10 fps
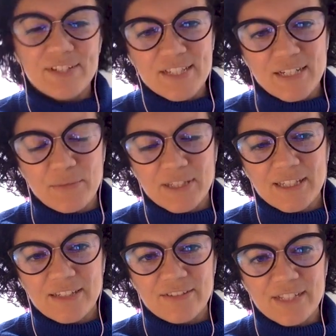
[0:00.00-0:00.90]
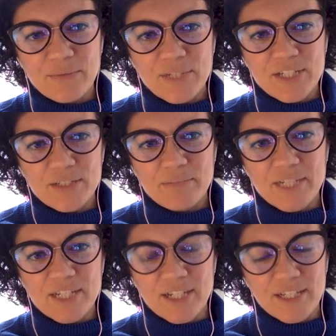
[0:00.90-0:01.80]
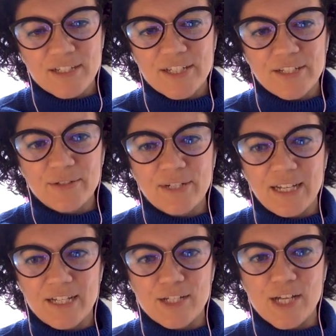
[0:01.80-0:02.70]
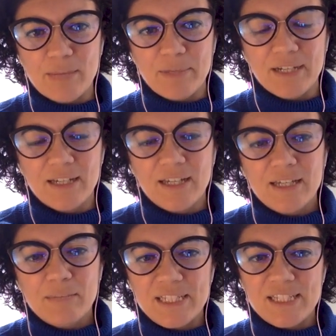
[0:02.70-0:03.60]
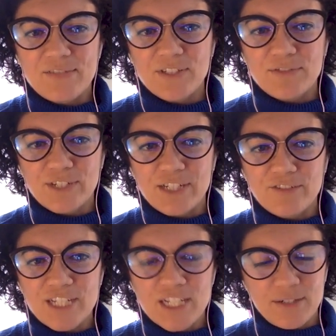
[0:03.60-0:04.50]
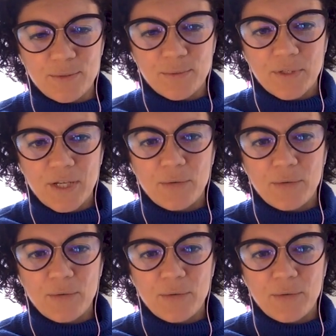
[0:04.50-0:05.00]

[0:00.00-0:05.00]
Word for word: If there's anyone that you think we should be talking to or any topic, please feel free to reach out.